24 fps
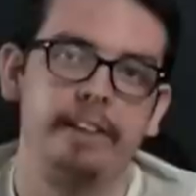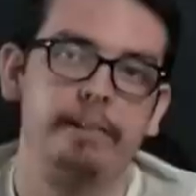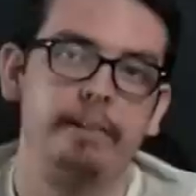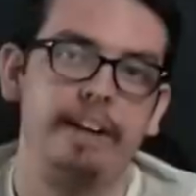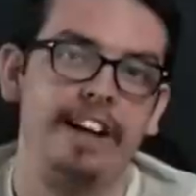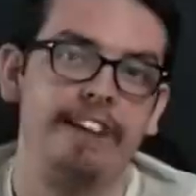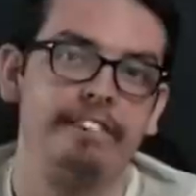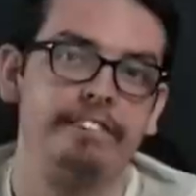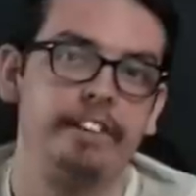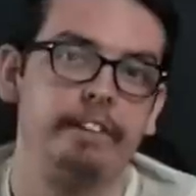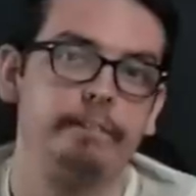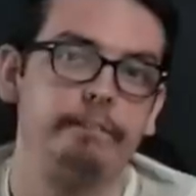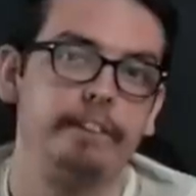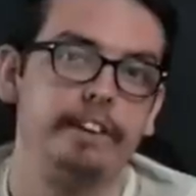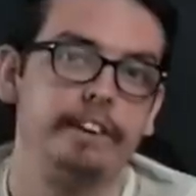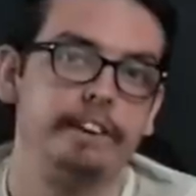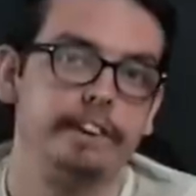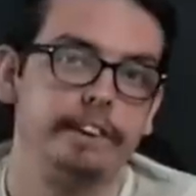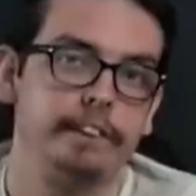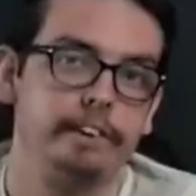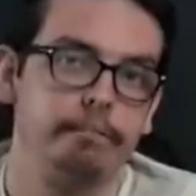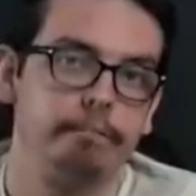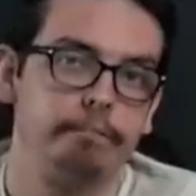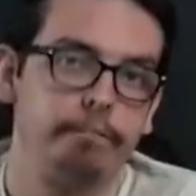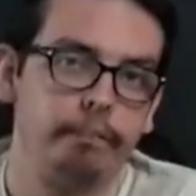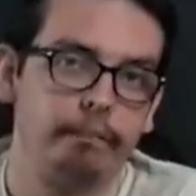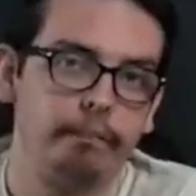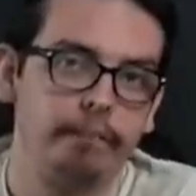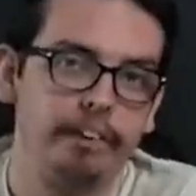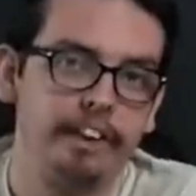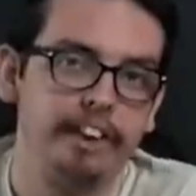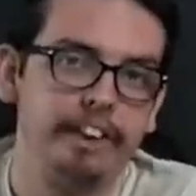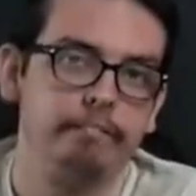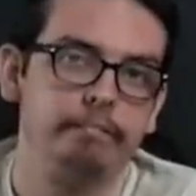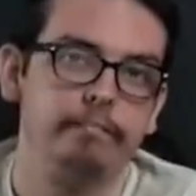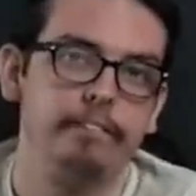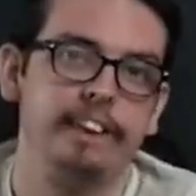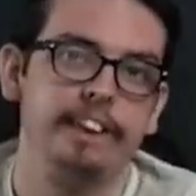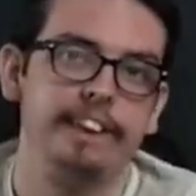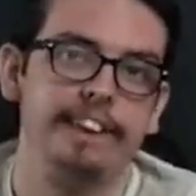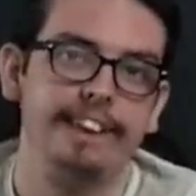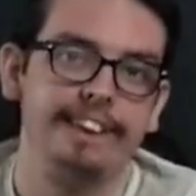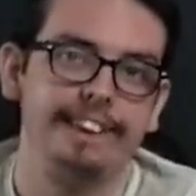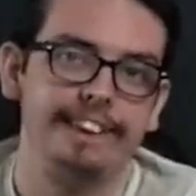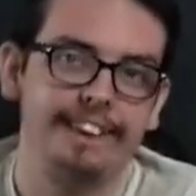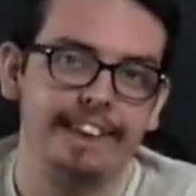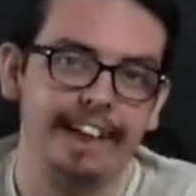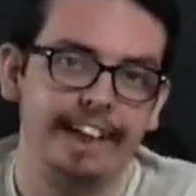You have to be
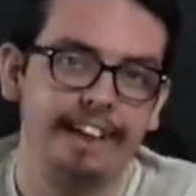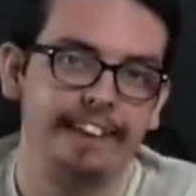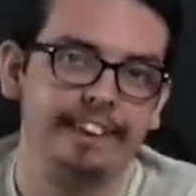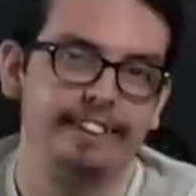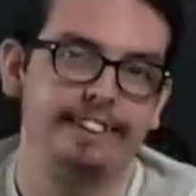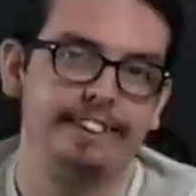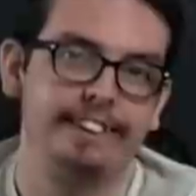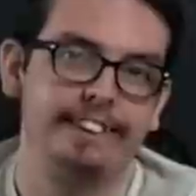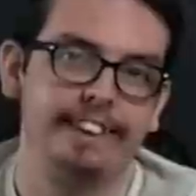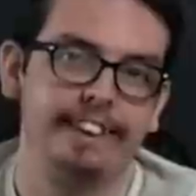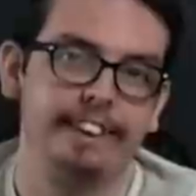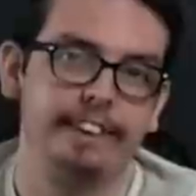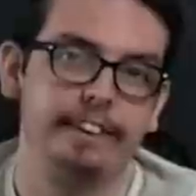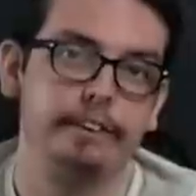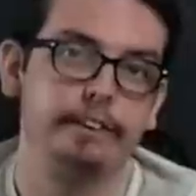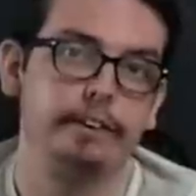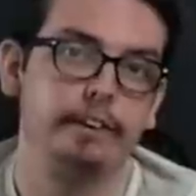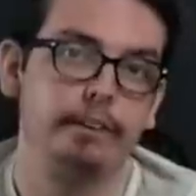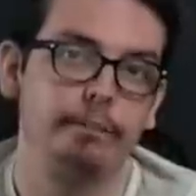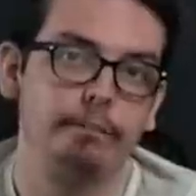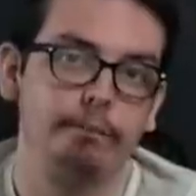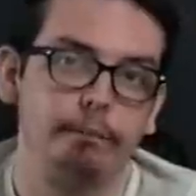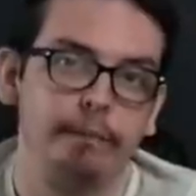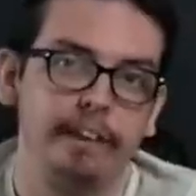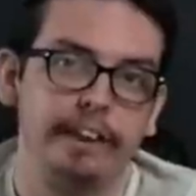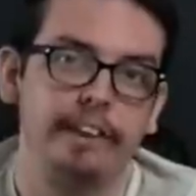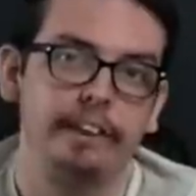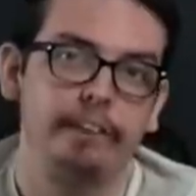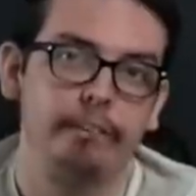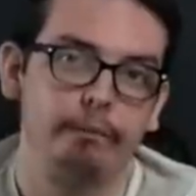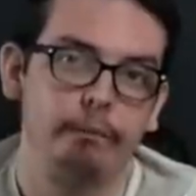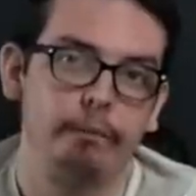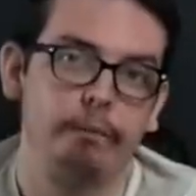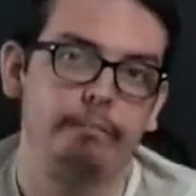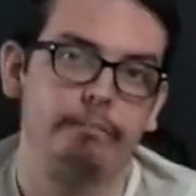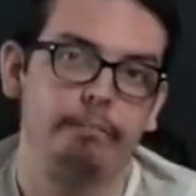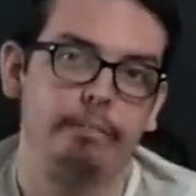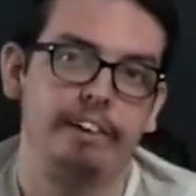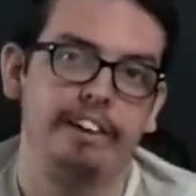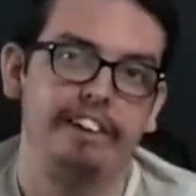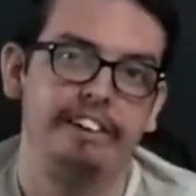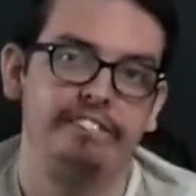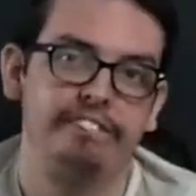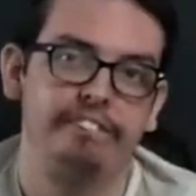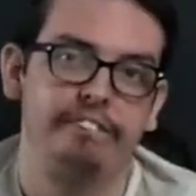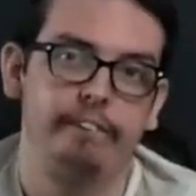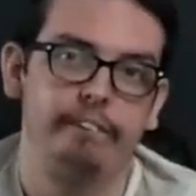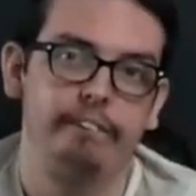supremely talented to win Grand
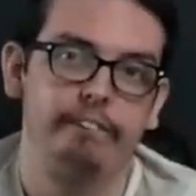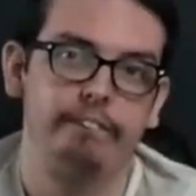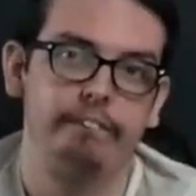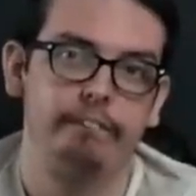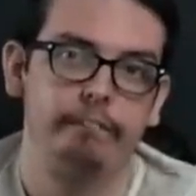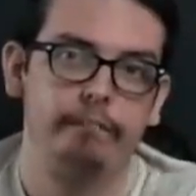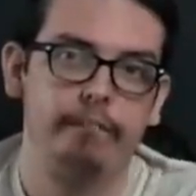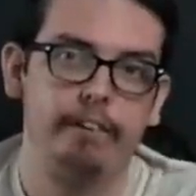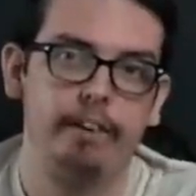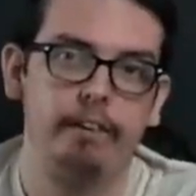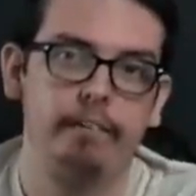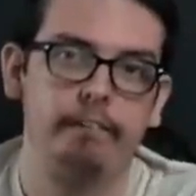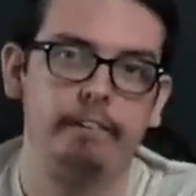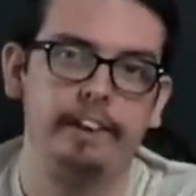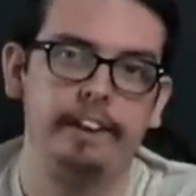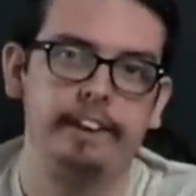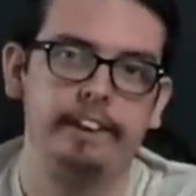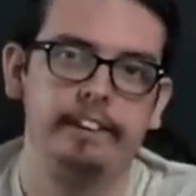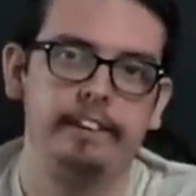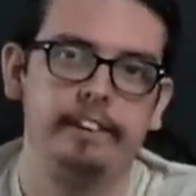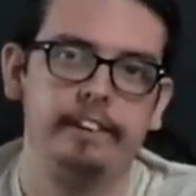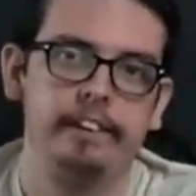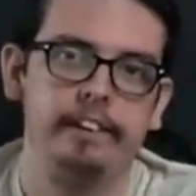Prix for Ferrari.